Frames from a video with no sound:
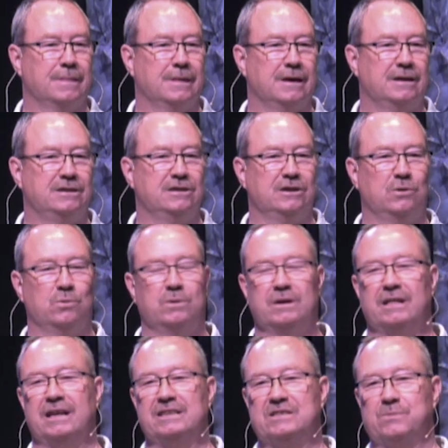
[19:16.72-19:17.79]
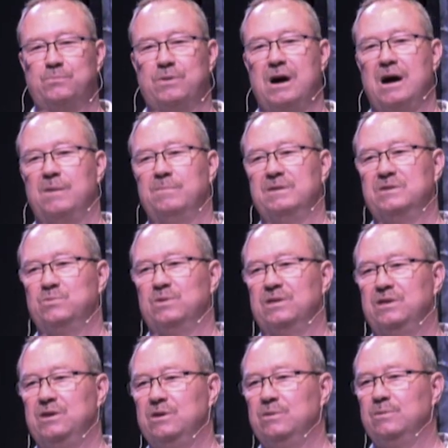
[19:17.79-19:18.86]
until you realize the problem is
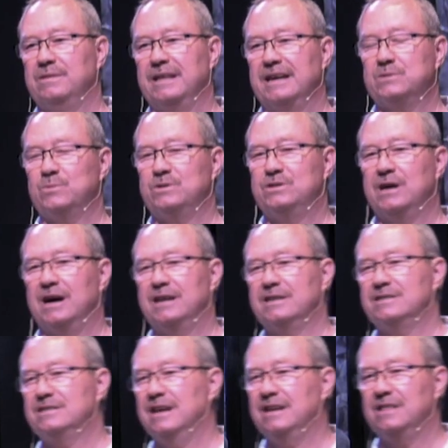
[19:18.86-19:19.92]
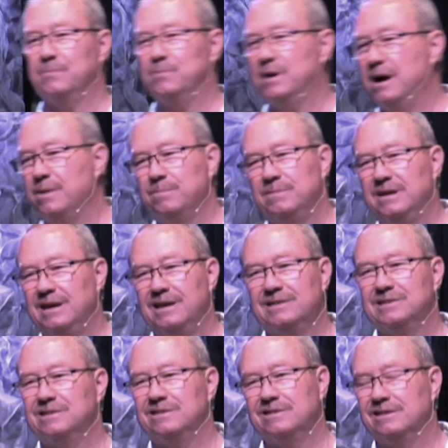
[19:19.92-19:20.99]
with you. And that's what John is saying. The problem
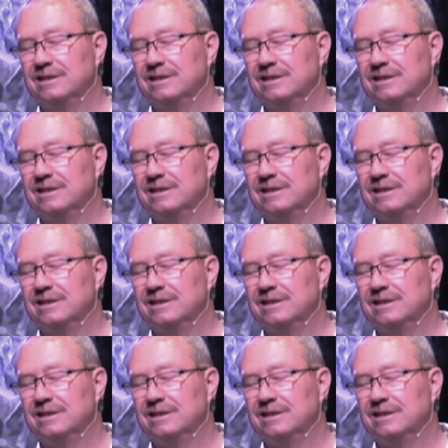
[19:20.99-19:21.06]
isn't